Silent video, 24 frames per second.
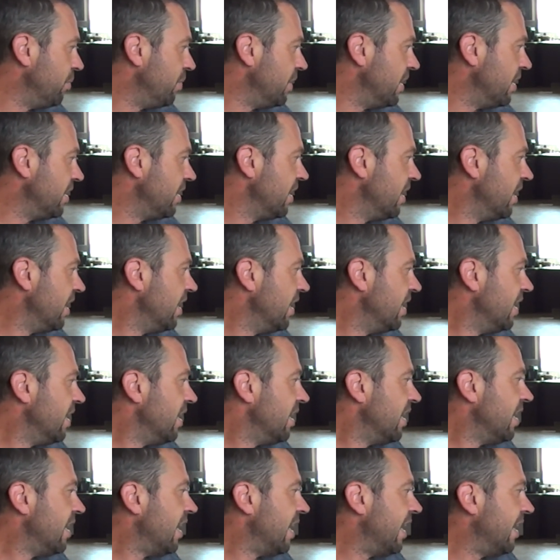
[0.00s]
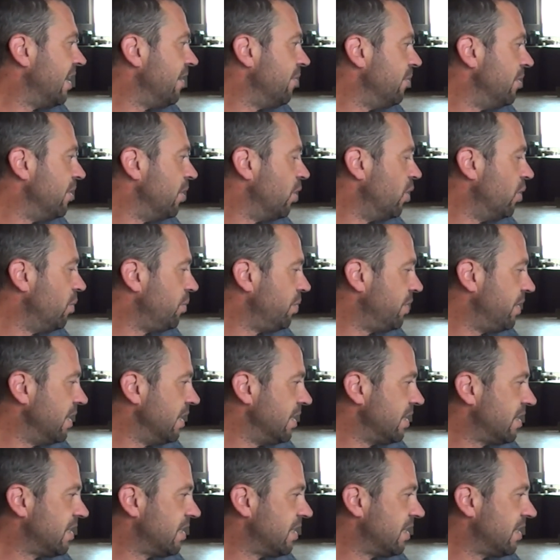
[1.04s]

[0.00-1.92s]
but i would hope yeah.